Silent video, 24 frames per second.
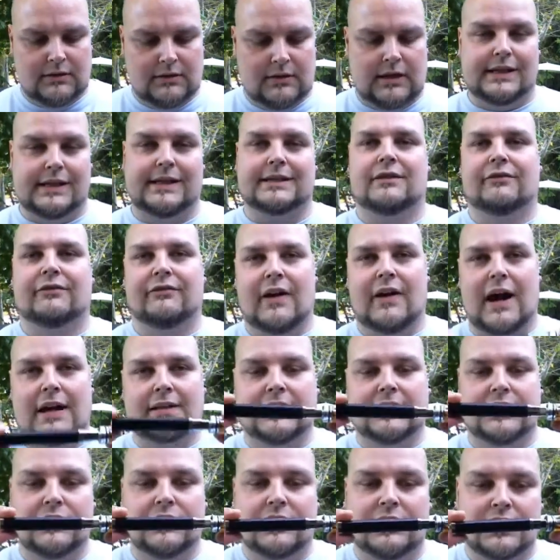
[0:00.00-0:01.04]
I like the fact
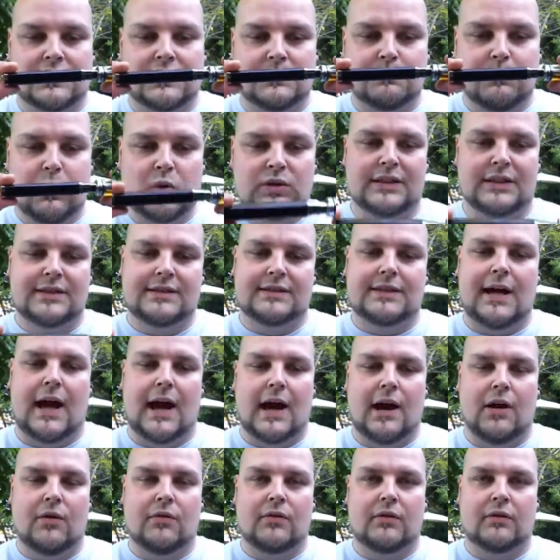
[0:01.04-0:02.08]
that you can just put this
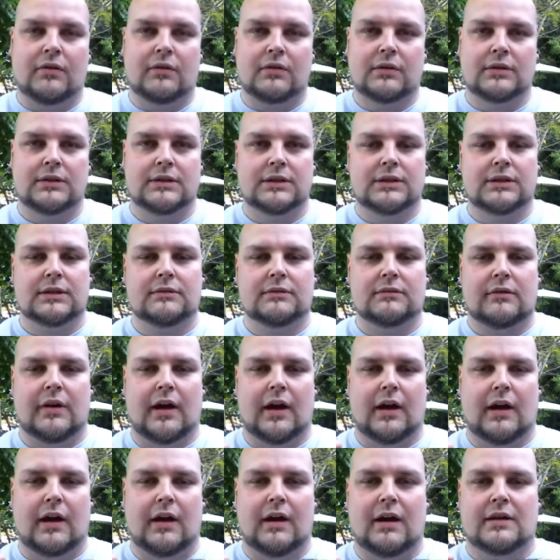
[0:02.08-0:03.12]
down
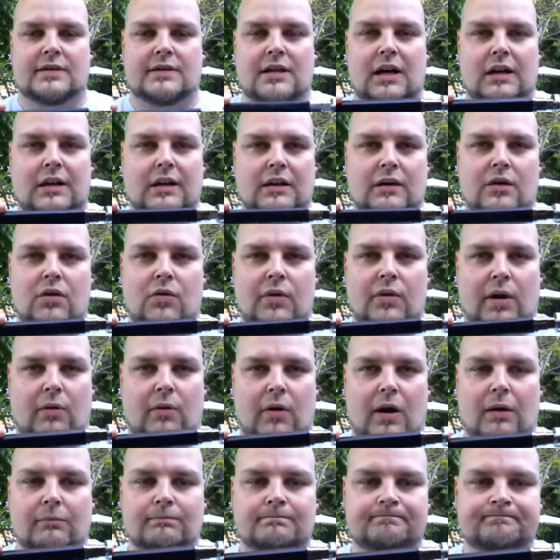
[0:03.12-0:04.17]
and it's not going to go
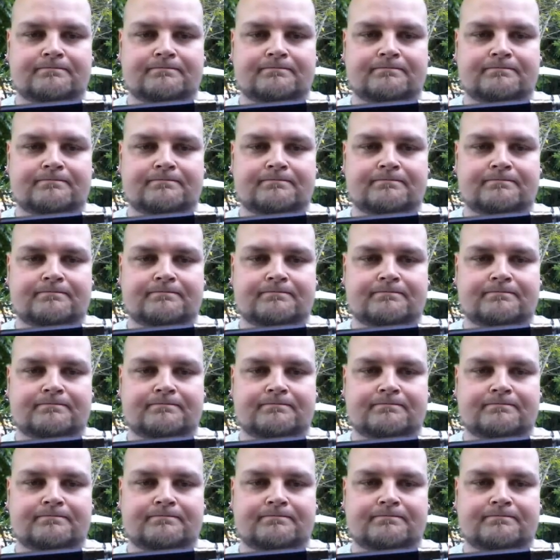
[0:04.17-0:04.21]
anywhere.